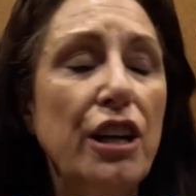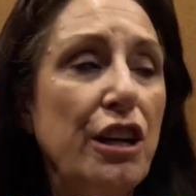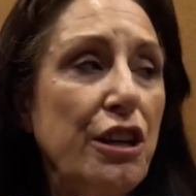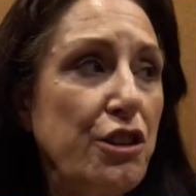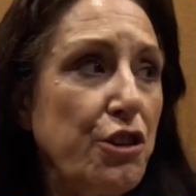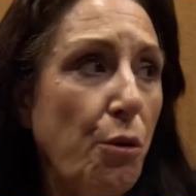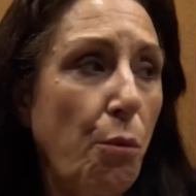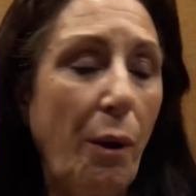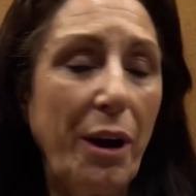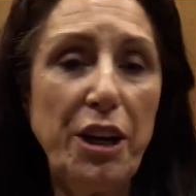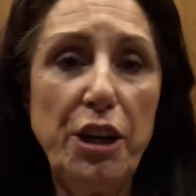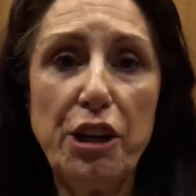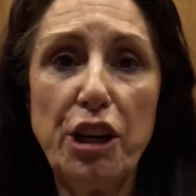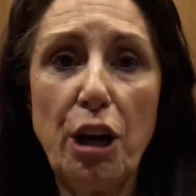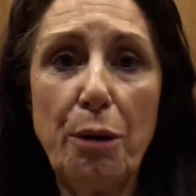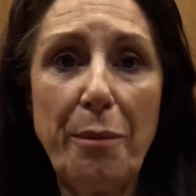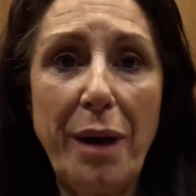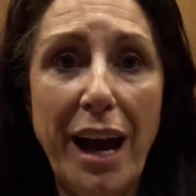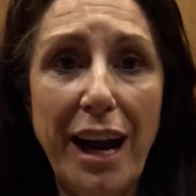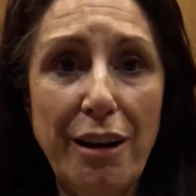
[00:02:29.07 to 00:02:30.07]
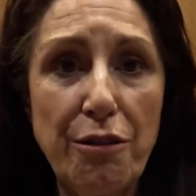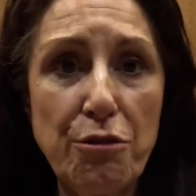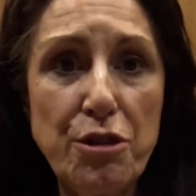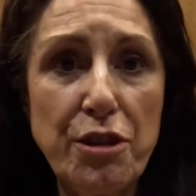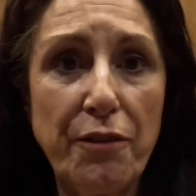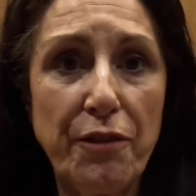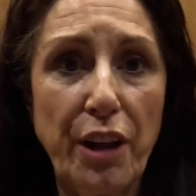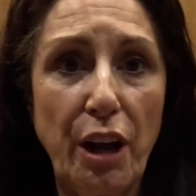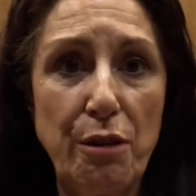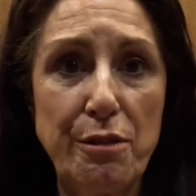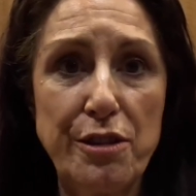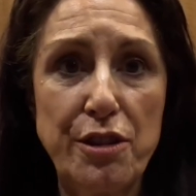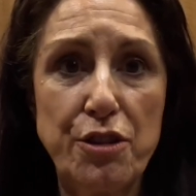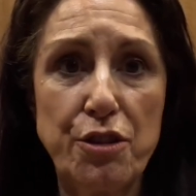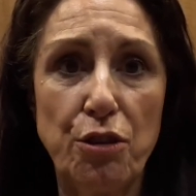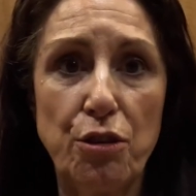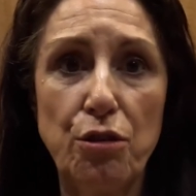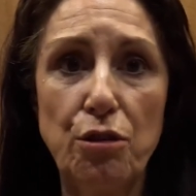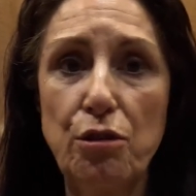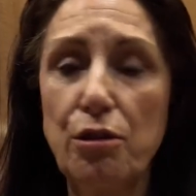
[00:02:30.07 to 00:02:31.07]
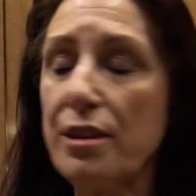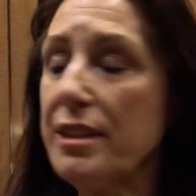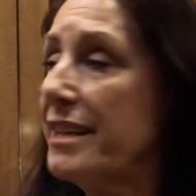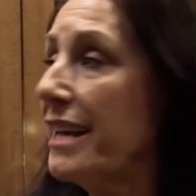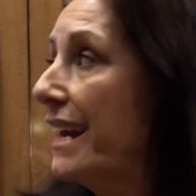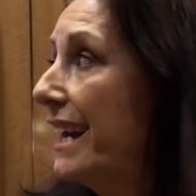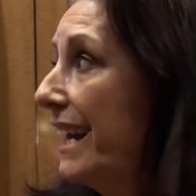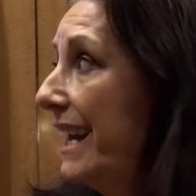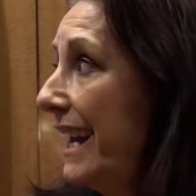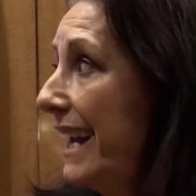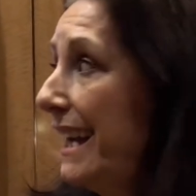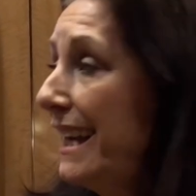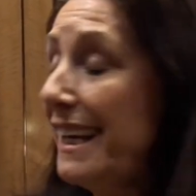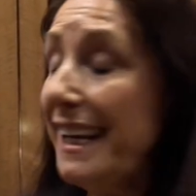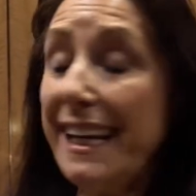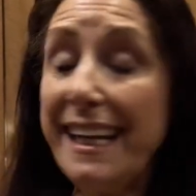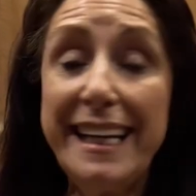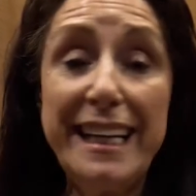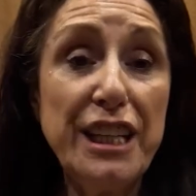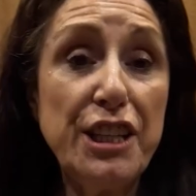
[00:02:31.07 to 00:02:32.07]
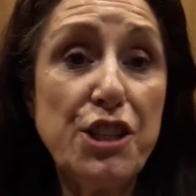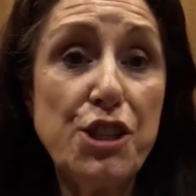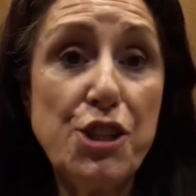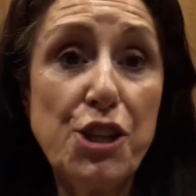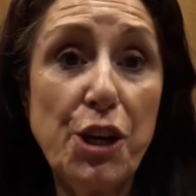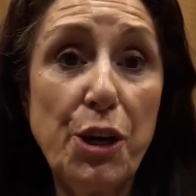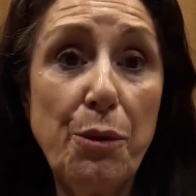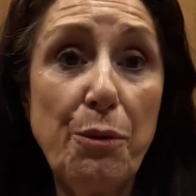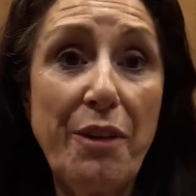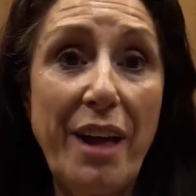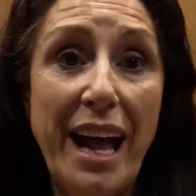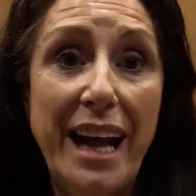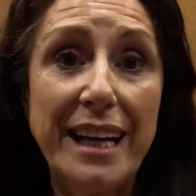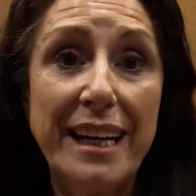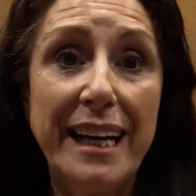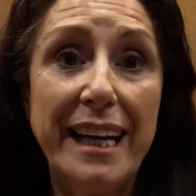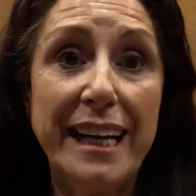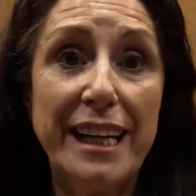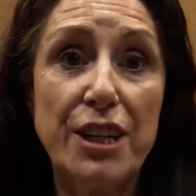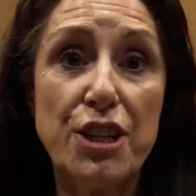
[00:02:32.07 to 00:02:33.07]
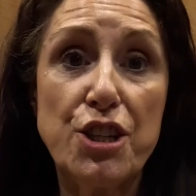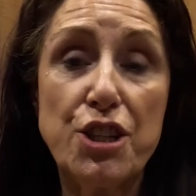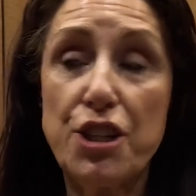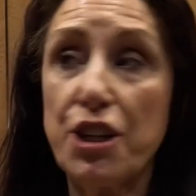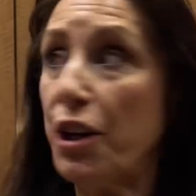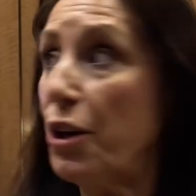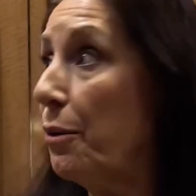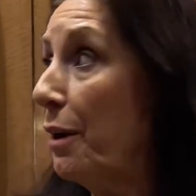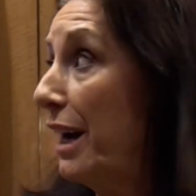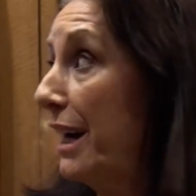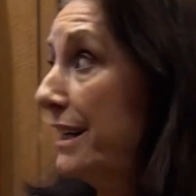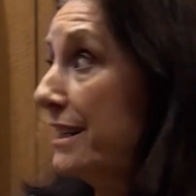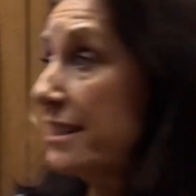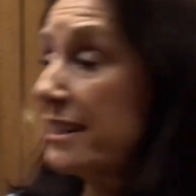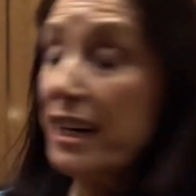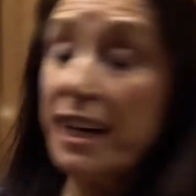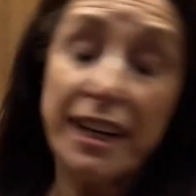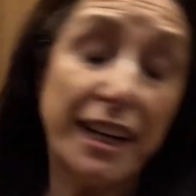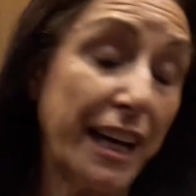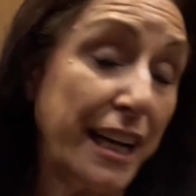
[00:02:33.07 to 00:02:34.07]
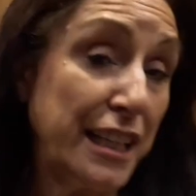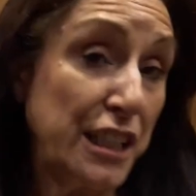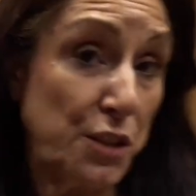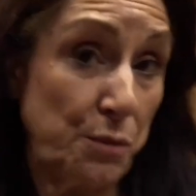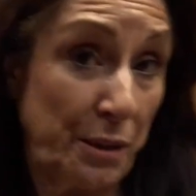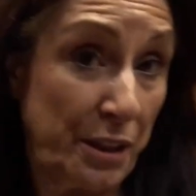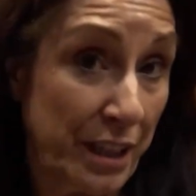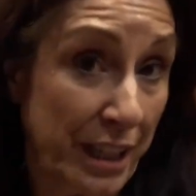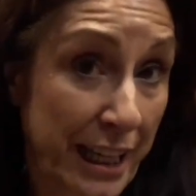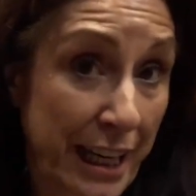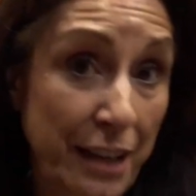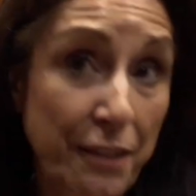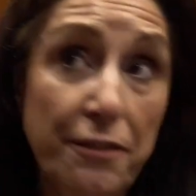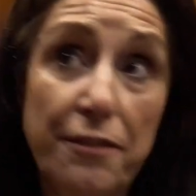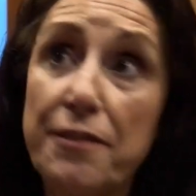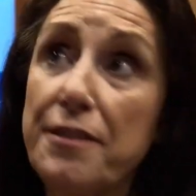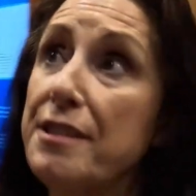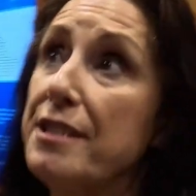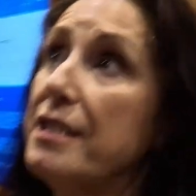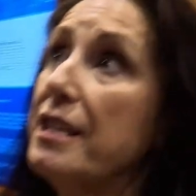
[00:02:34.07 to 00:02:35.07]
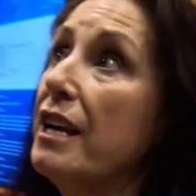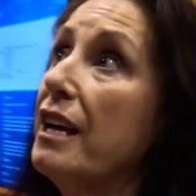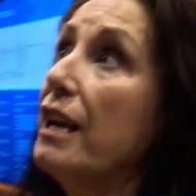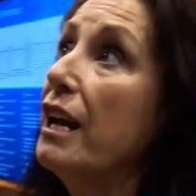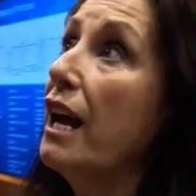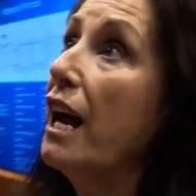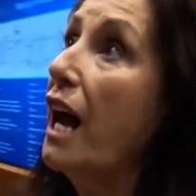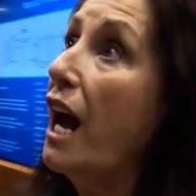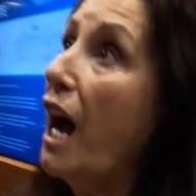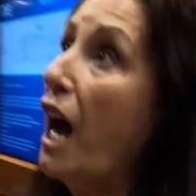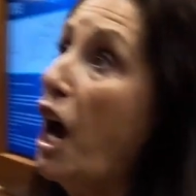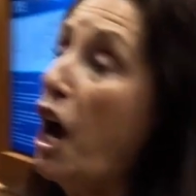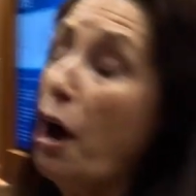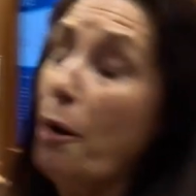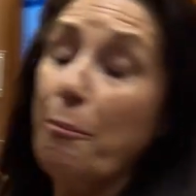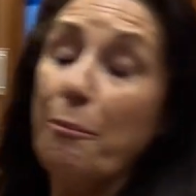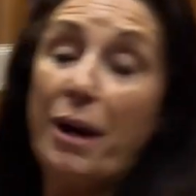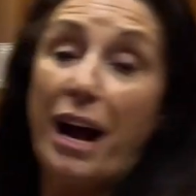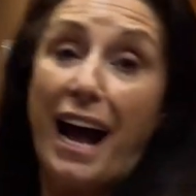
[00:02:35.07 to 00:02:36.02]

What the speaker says: So when you come out of those doors, it leads you then into a staircase with lifts, and